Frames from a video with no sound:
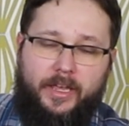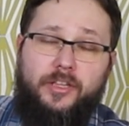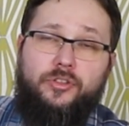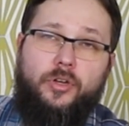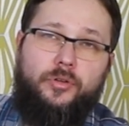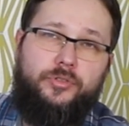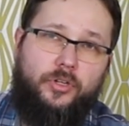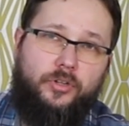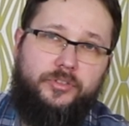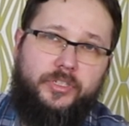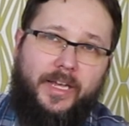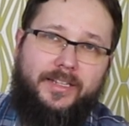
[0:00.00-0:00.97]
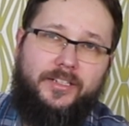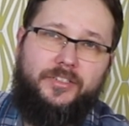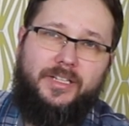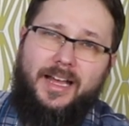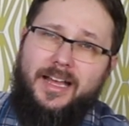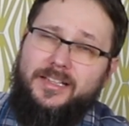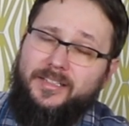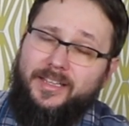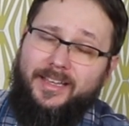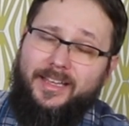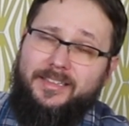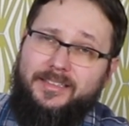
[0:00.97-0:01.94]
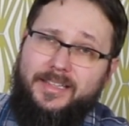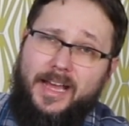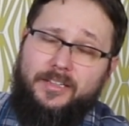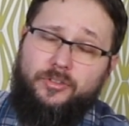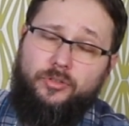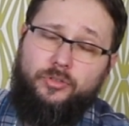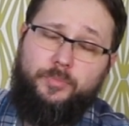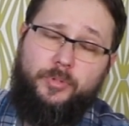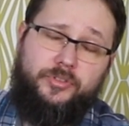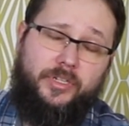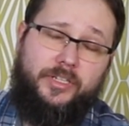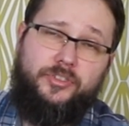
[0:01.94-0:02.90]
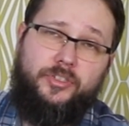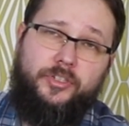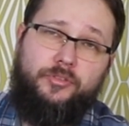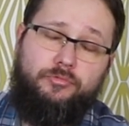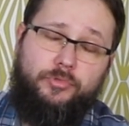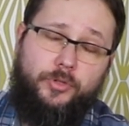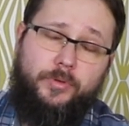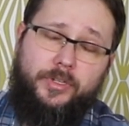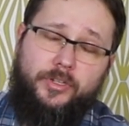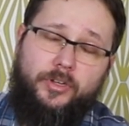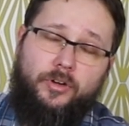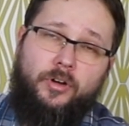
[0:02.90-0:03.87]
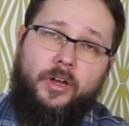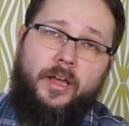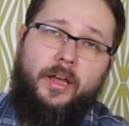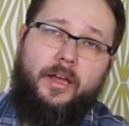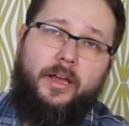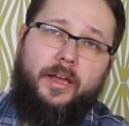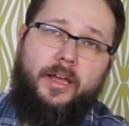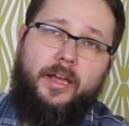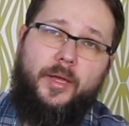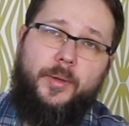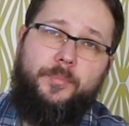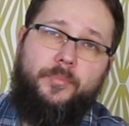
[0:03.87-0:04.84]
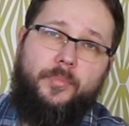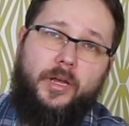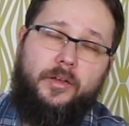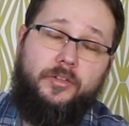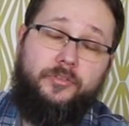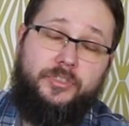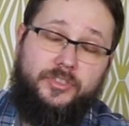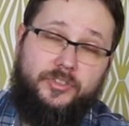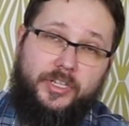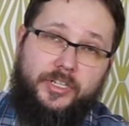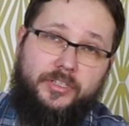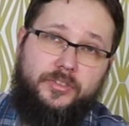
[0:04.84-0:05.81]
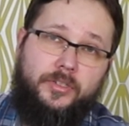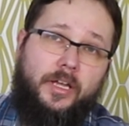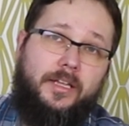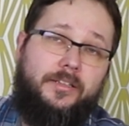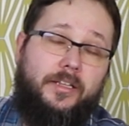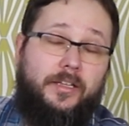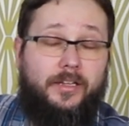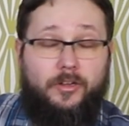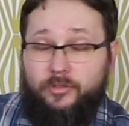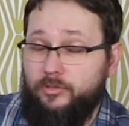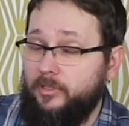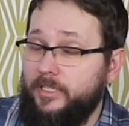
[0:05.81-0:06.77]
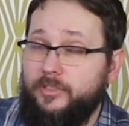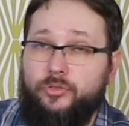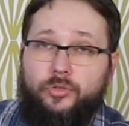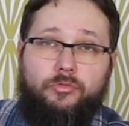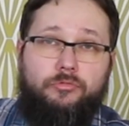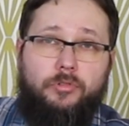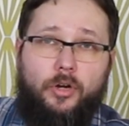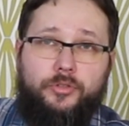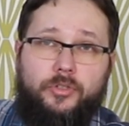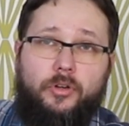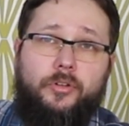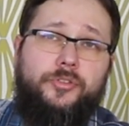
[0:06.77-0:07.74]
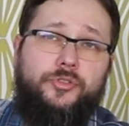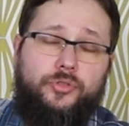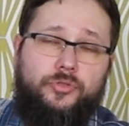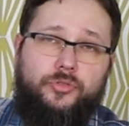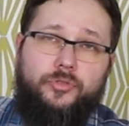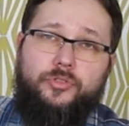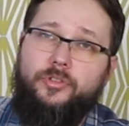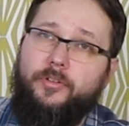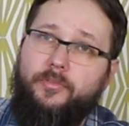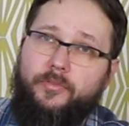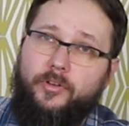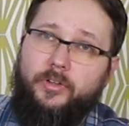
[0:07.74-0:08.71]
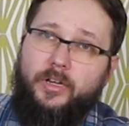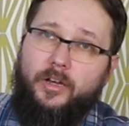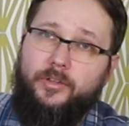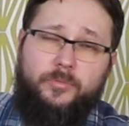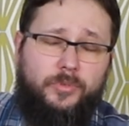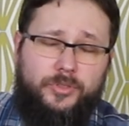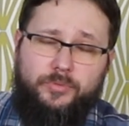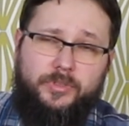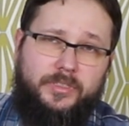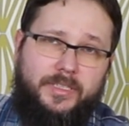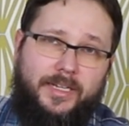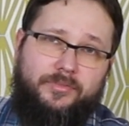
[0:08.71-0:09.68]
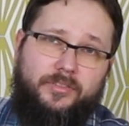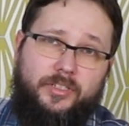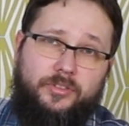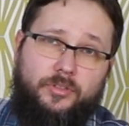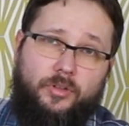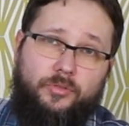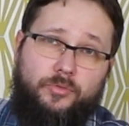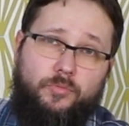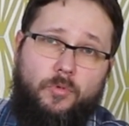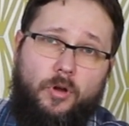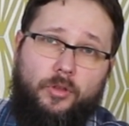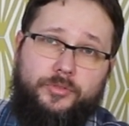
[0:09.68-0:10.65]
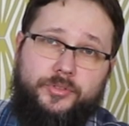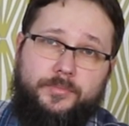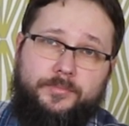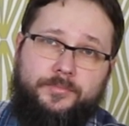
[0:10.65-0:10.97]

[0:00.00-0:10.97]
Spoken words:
in those containers, as again that could potentially ruin your seeds, that it could lead to rot or introduce some fungi, which we definitely don't want.